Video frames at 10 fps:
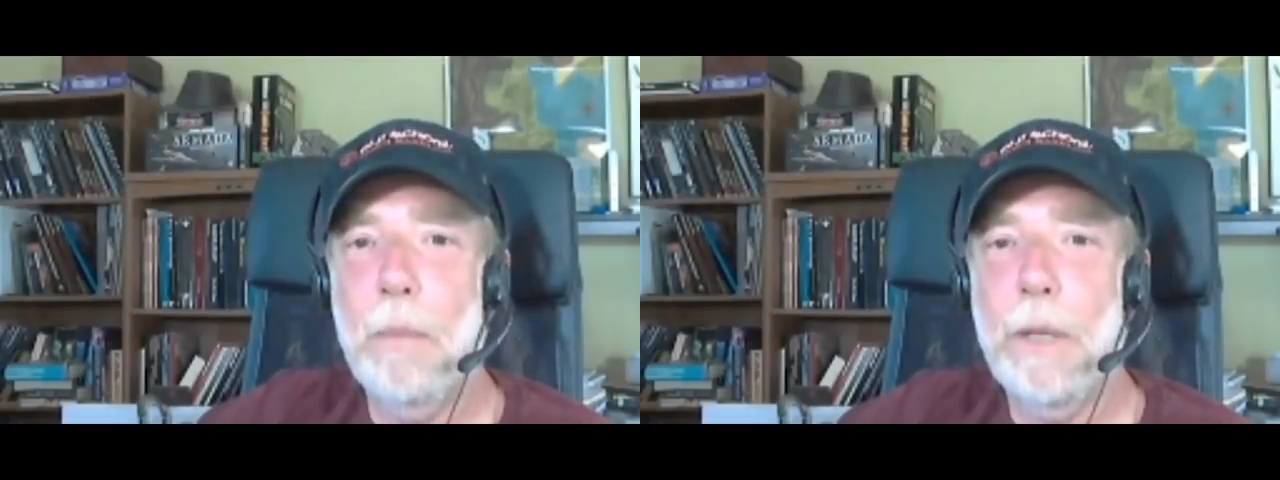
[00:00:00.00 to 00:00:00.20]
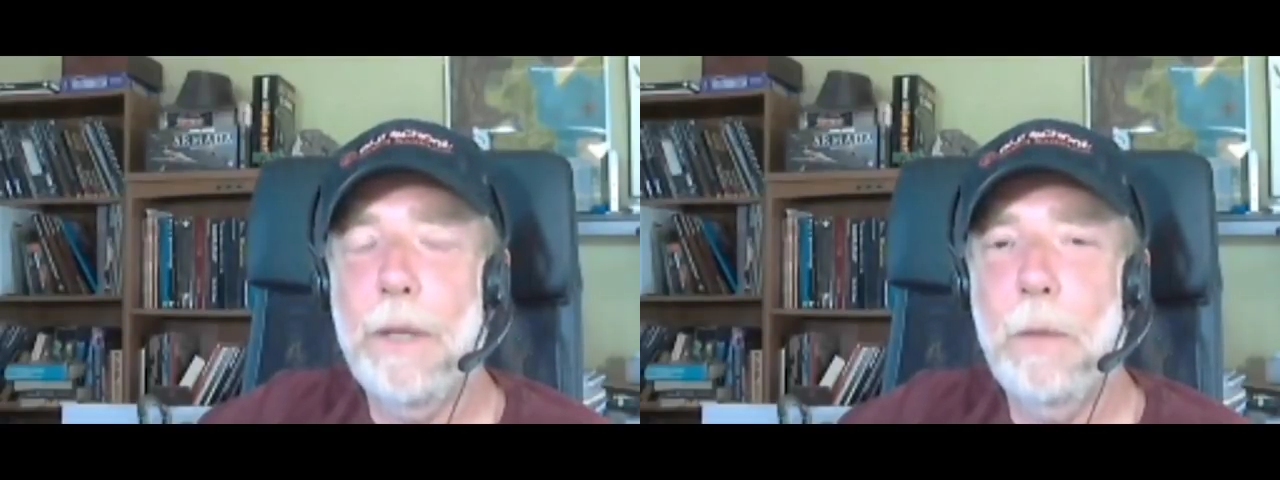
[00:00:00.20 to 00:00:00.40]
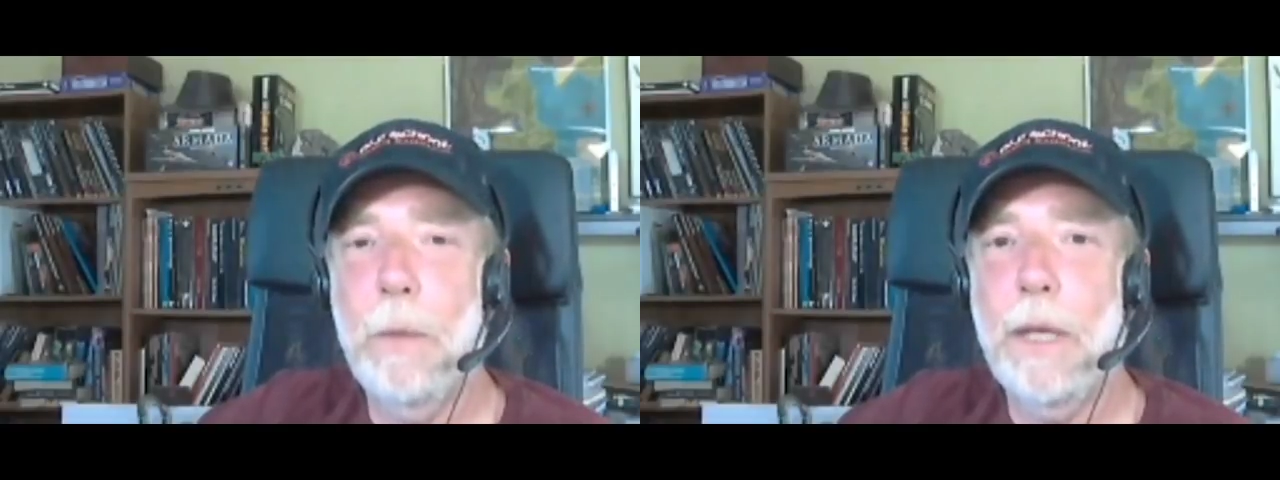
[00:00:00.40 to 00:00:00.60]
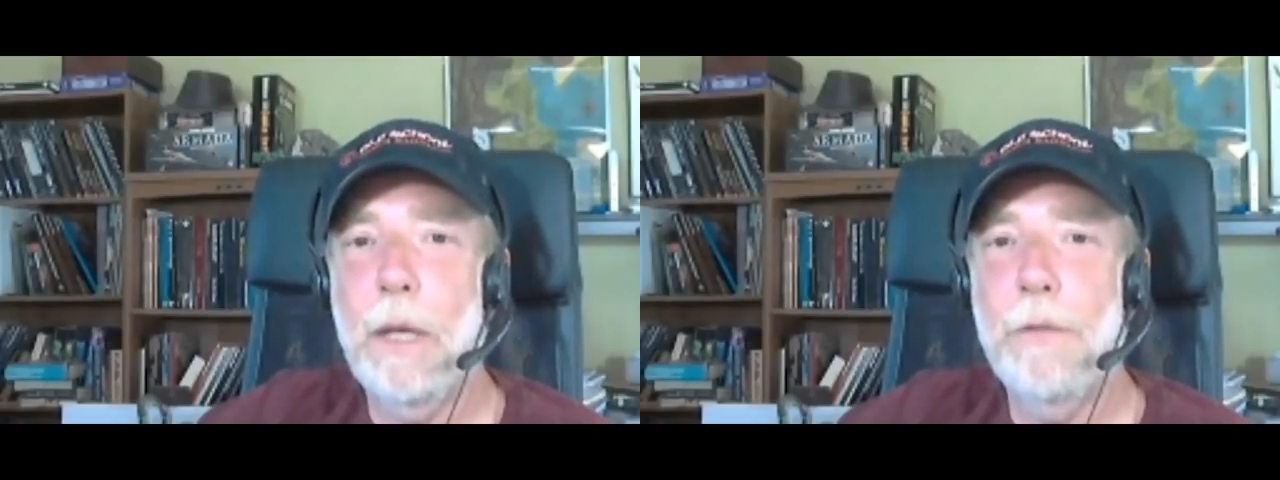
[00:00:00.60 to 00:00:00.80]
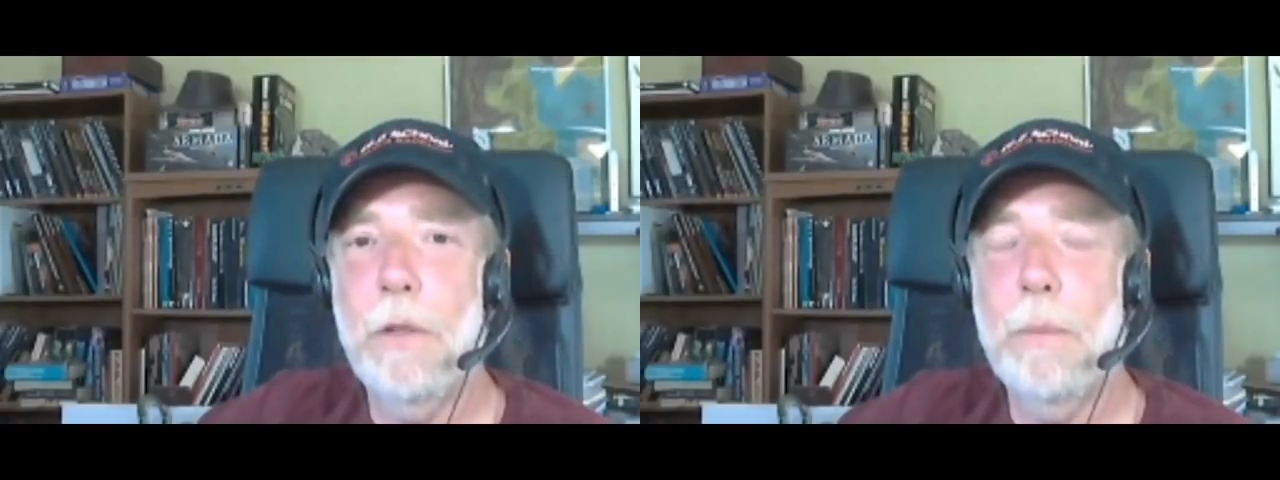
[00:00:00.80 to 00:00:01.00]
I think we
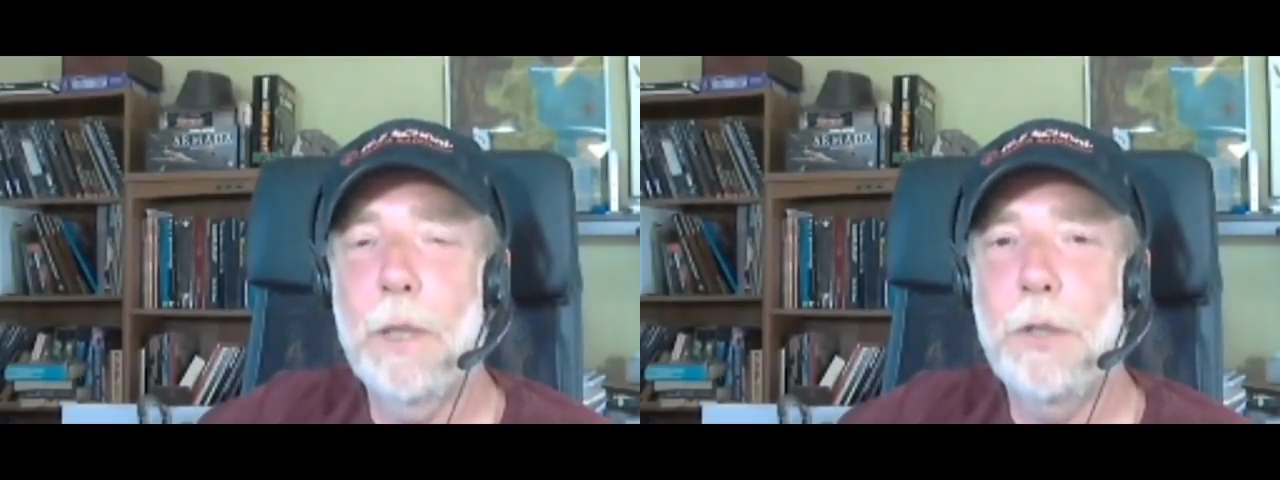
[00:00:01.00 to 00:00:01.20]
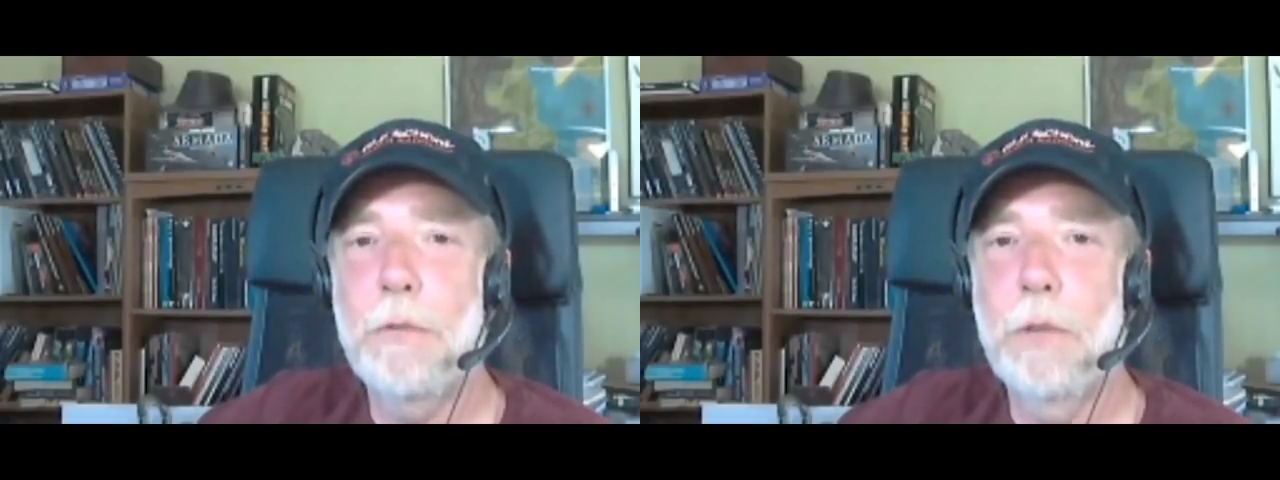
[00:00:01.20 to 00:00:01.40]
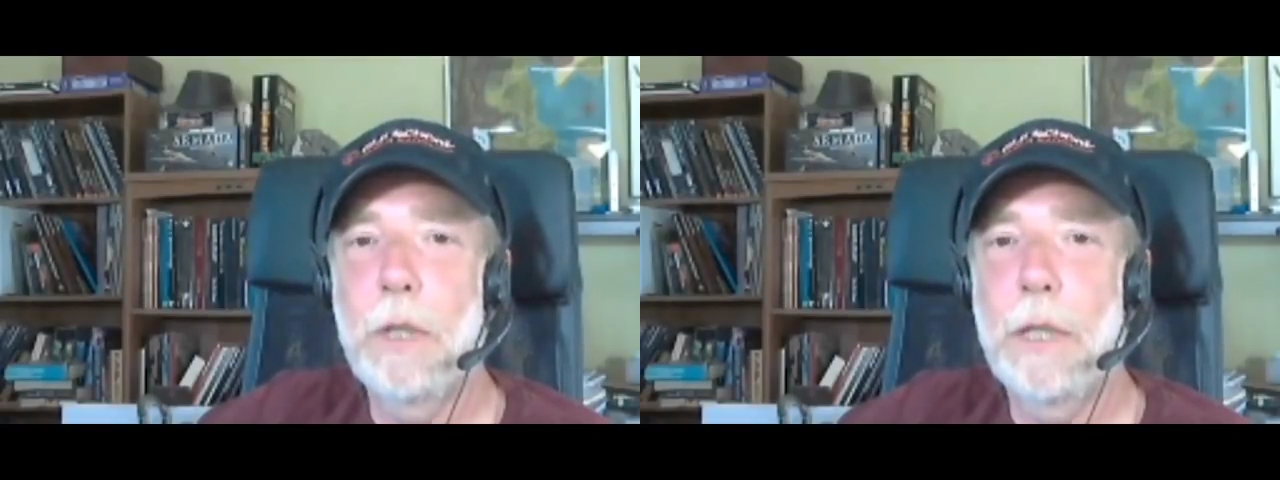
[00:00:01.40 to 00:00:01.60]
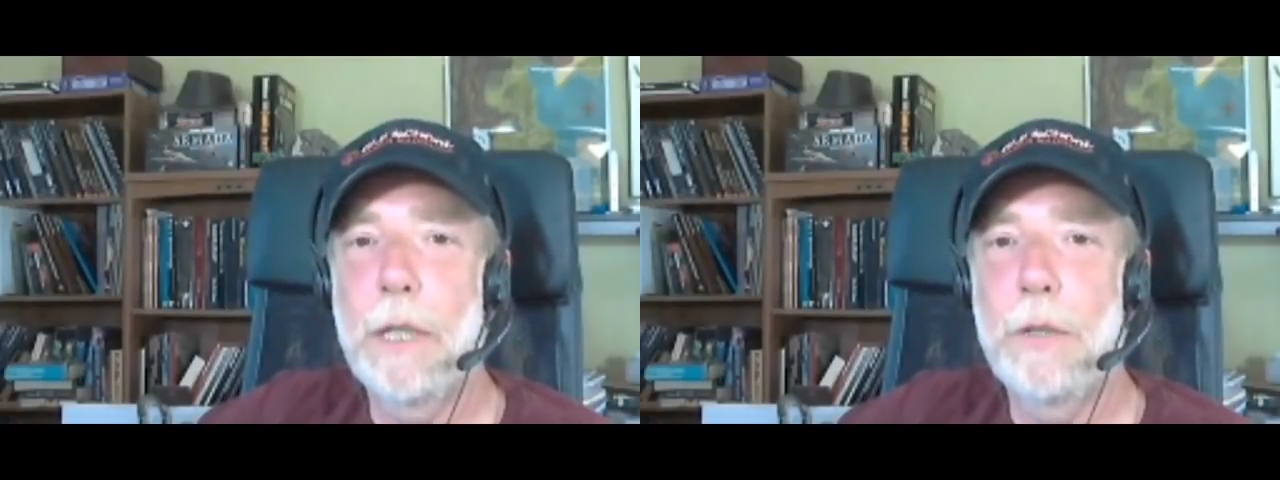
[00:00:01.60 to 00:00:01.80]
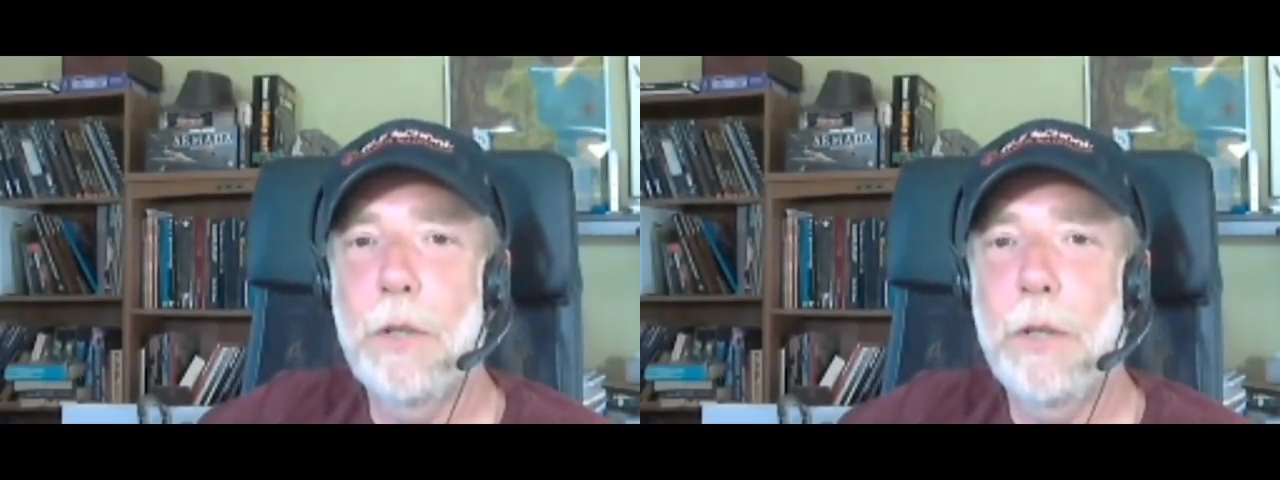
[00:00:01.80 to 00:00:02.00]
covered a bunch of really
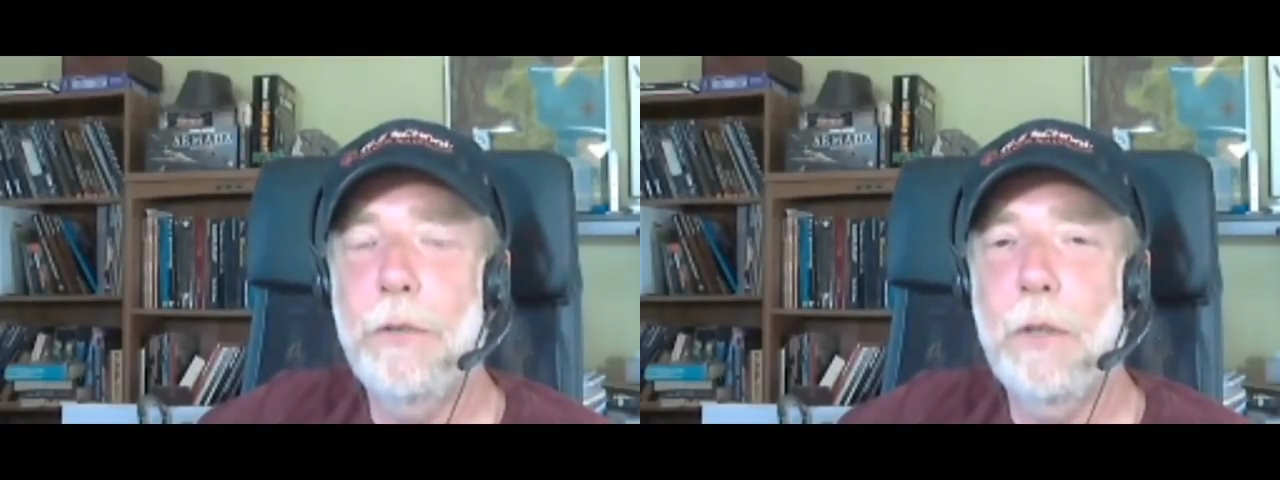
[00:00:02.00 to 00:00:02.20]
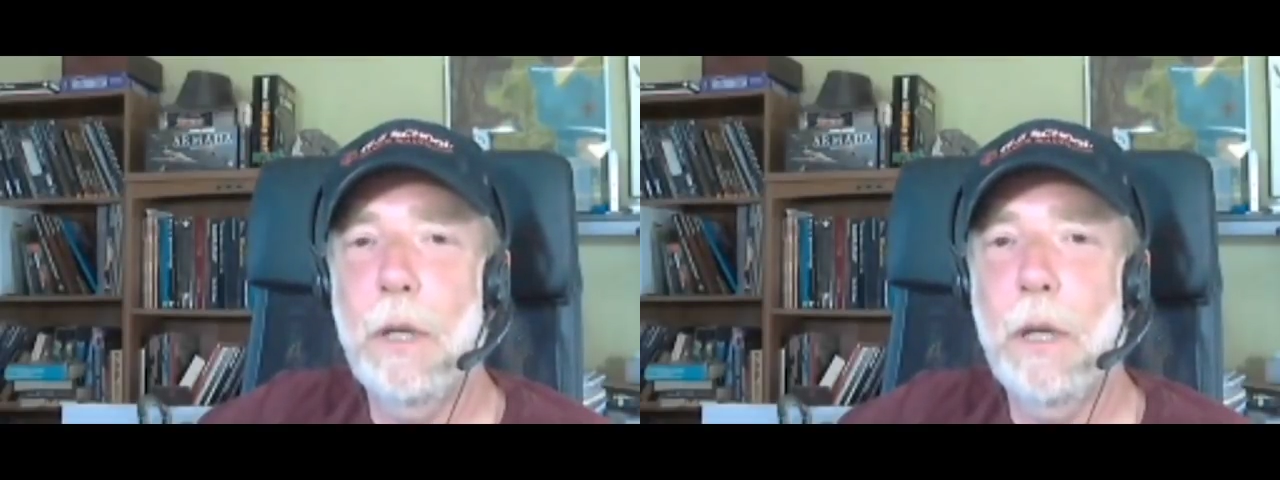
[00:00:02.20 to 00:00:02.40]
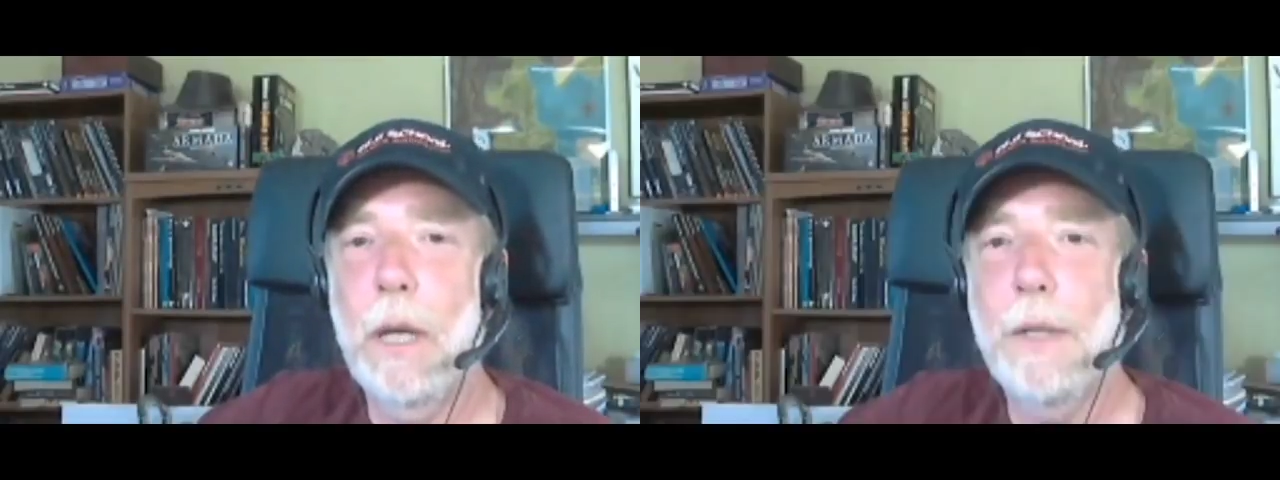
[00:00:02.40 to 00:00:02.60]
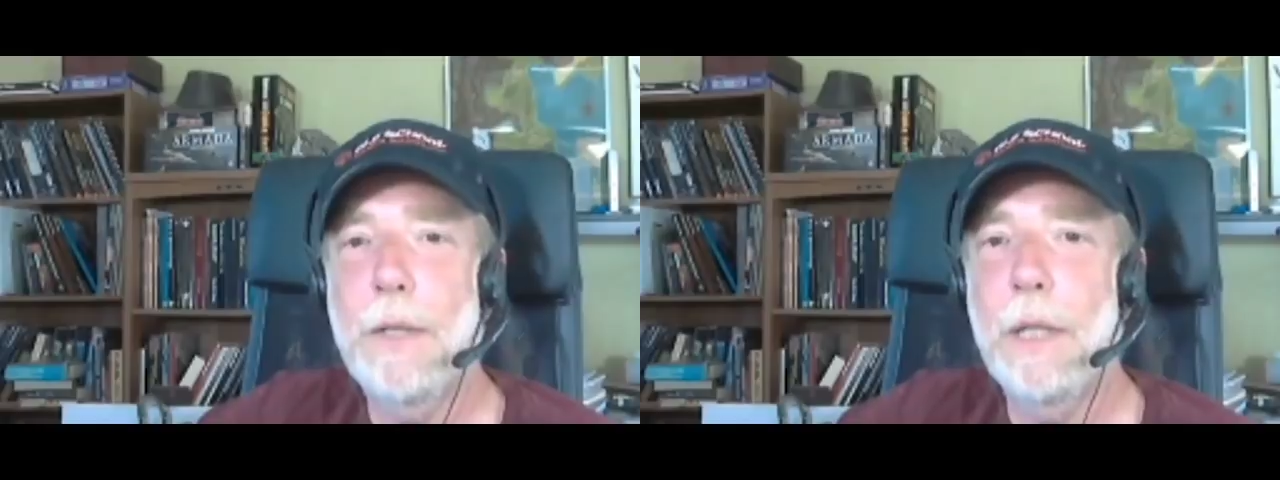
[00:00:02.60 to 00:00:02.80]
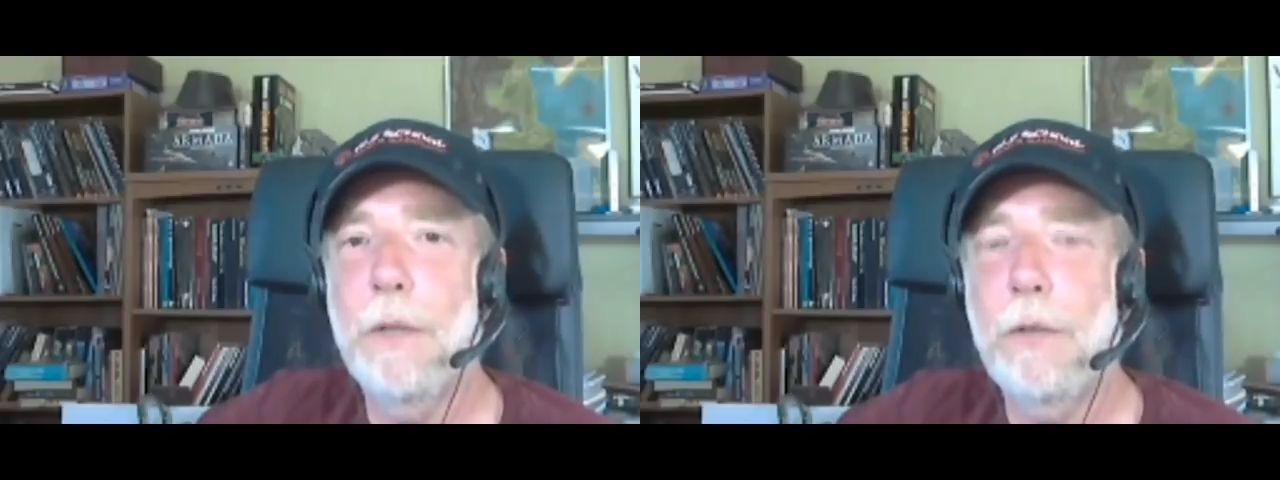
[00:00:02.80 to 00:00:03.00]
interesting
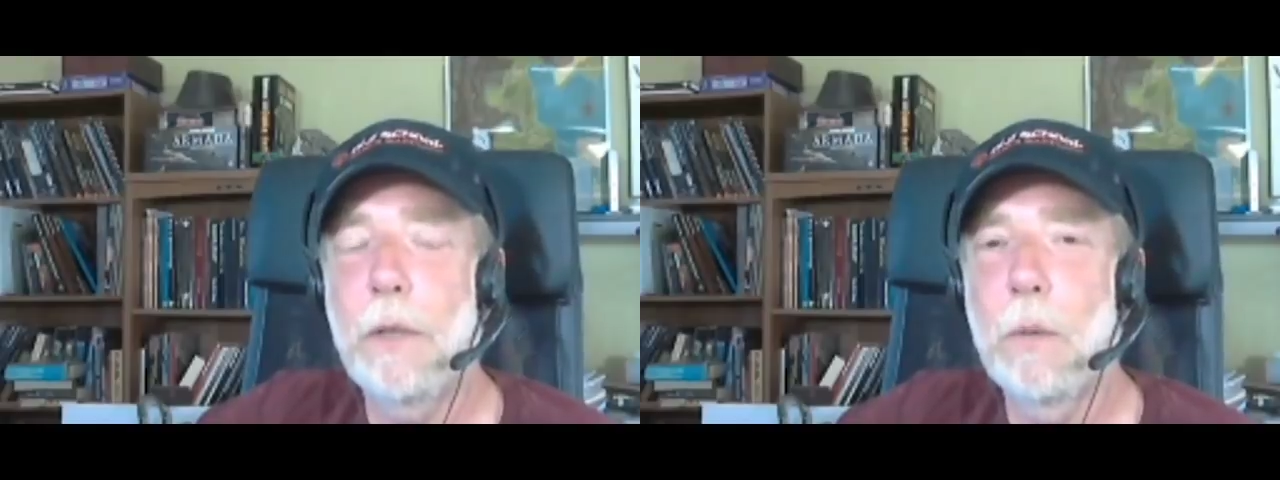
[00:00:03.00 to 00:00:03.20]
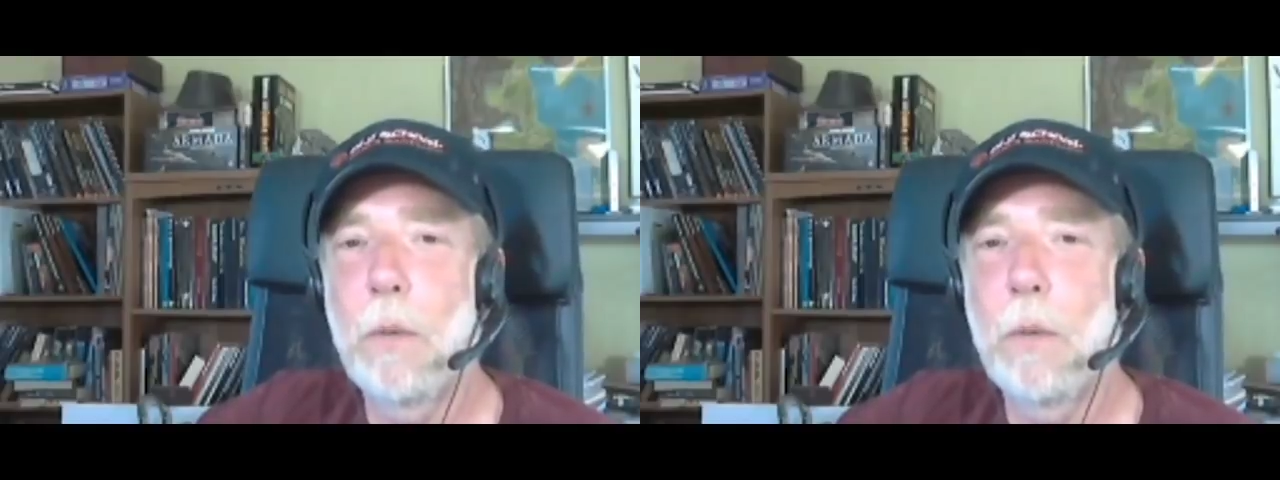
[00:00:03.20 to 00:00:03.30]
ideas here.